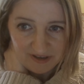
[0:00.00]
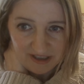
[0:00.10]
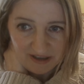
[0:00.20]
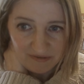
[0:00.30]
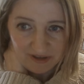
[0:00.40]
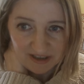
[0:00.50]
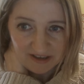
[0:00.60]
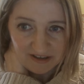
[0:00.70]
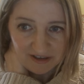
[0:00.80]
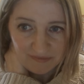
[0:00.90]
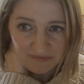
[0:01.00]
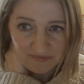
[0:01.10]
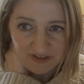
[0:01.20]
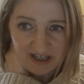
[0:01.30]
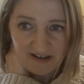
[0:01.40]
Now we can come
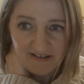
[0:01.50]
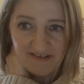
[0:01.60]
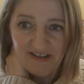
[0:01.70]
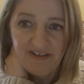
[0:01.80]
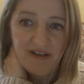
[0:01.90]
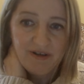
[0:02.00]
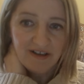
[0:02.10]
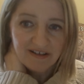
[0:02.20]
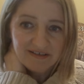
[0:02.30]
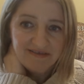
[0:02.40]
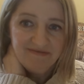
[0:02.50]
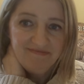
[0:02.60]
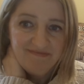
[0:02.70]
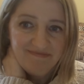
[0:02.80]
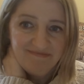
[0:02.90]
there, and there we are.
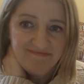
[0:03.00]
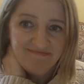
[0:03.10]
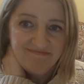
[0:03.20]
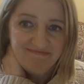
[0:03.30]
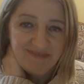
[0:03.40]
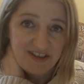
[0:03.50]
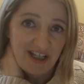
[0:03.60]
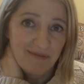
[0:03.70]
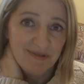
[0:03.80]
So,